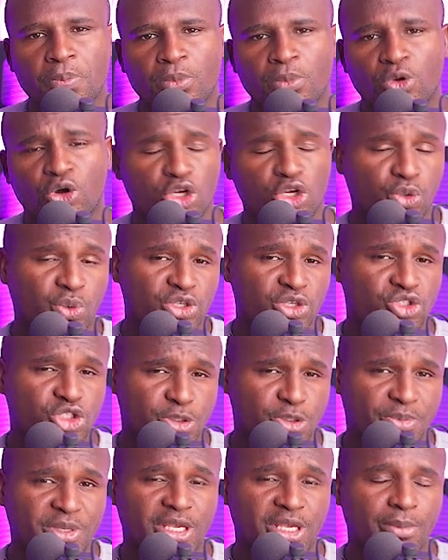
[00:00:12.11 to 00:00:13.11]
or you want to
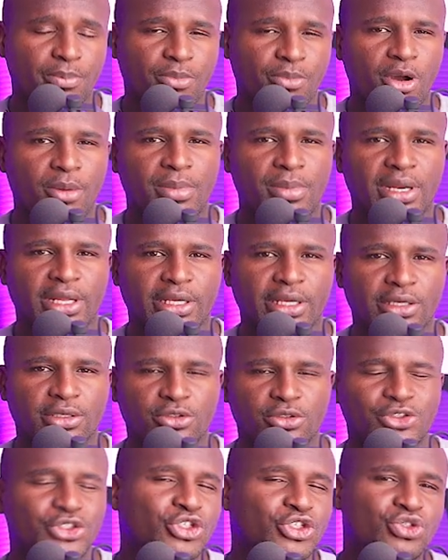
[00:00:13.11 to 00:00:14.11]
speak in public,
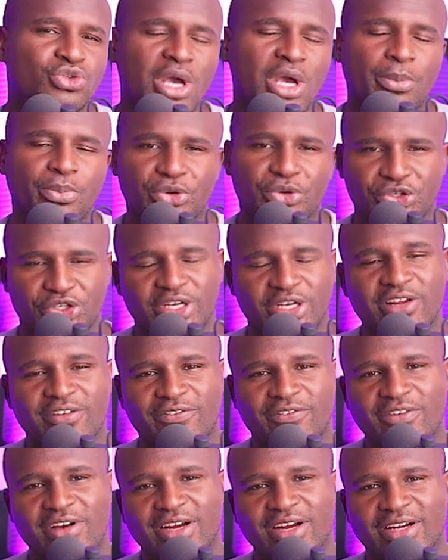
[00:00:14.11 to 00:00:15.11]
you need to appreciate the
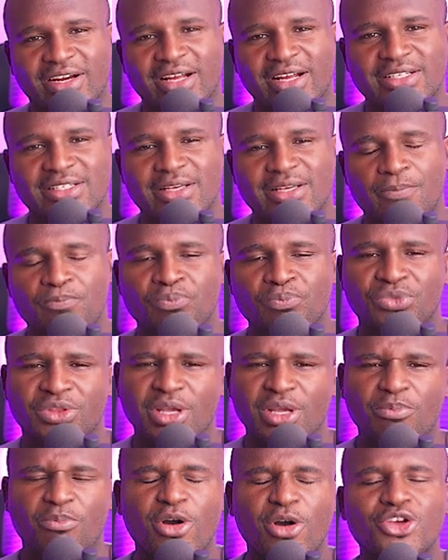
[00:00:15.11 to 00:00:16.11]
fact that the
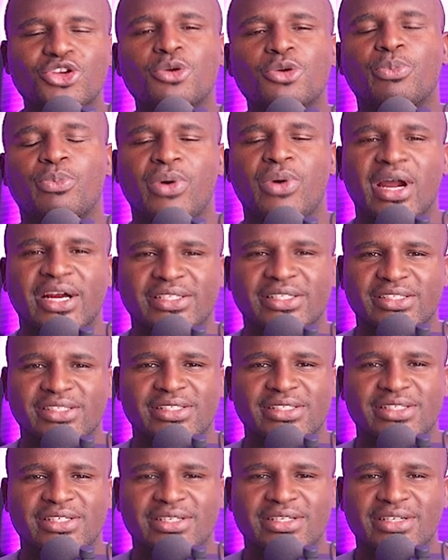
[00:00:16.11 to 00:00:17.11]
more you
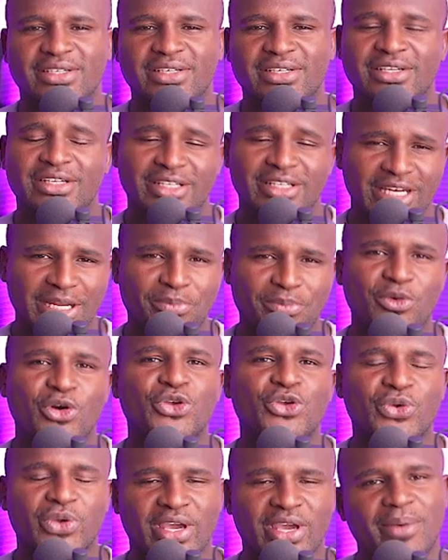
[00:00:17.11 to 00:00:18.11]
practice, the more you
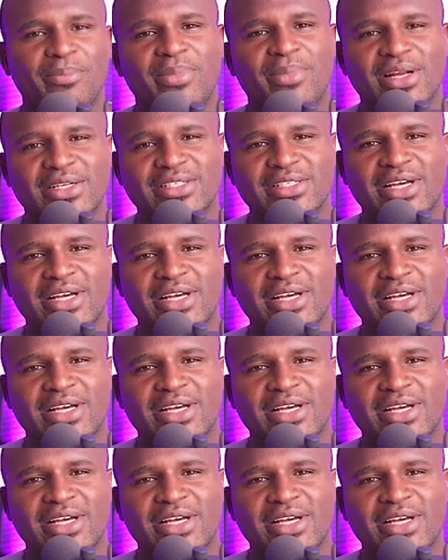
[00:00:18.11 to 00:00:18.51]
get better.